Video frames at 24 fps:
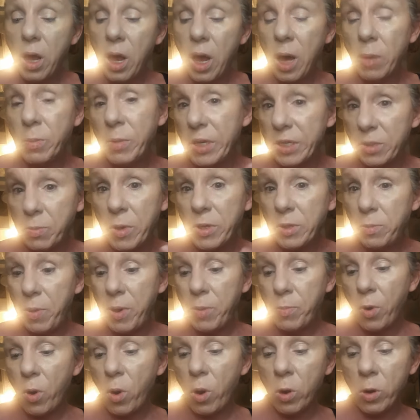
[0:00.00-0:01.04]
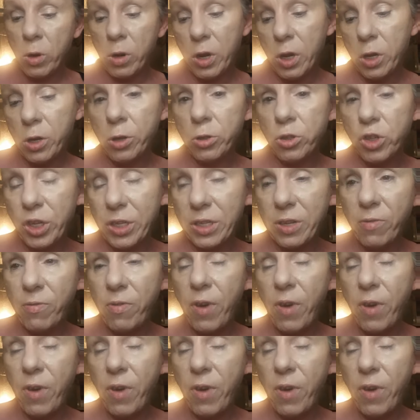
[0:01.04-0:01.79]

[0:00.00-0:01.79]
because most people aren't allergic to